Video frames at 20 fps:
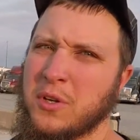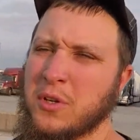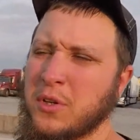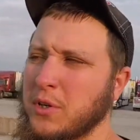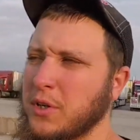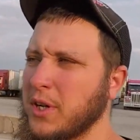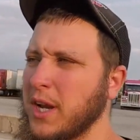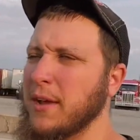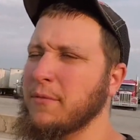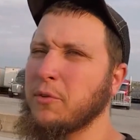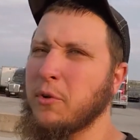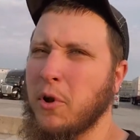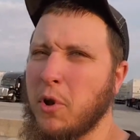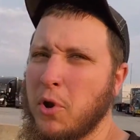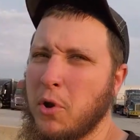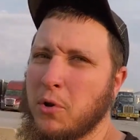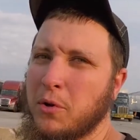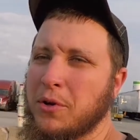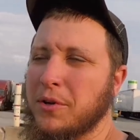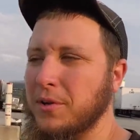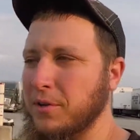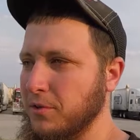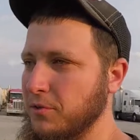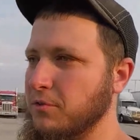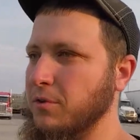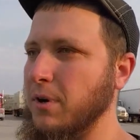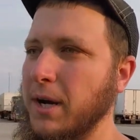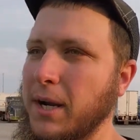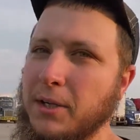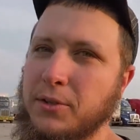Good afternoon,
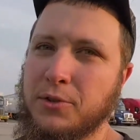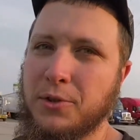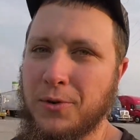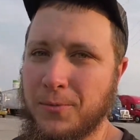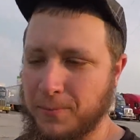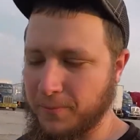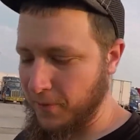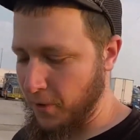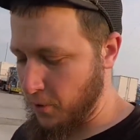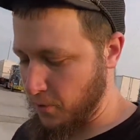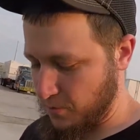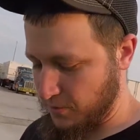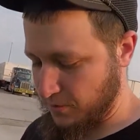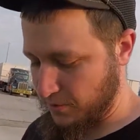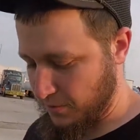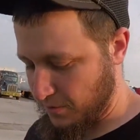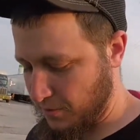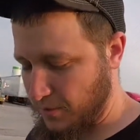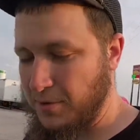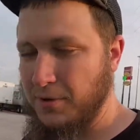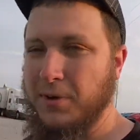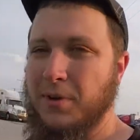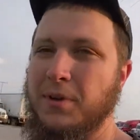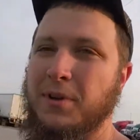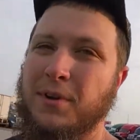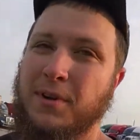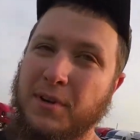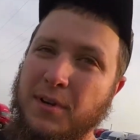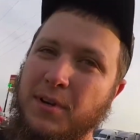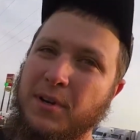Truckin Tubers folks.
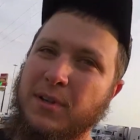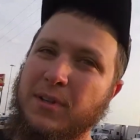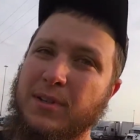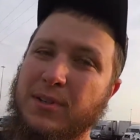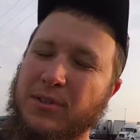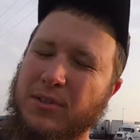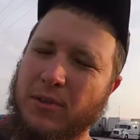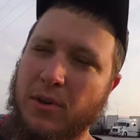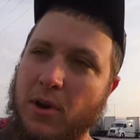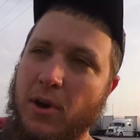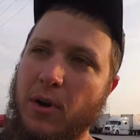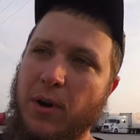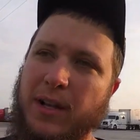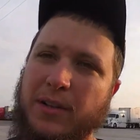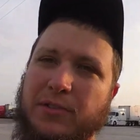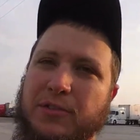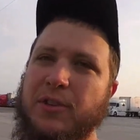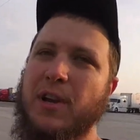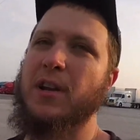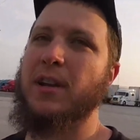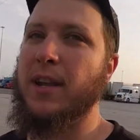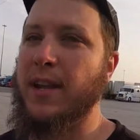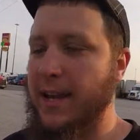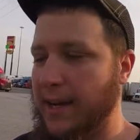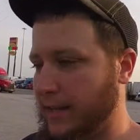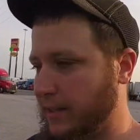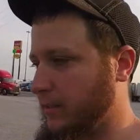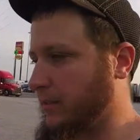So it's Sunday.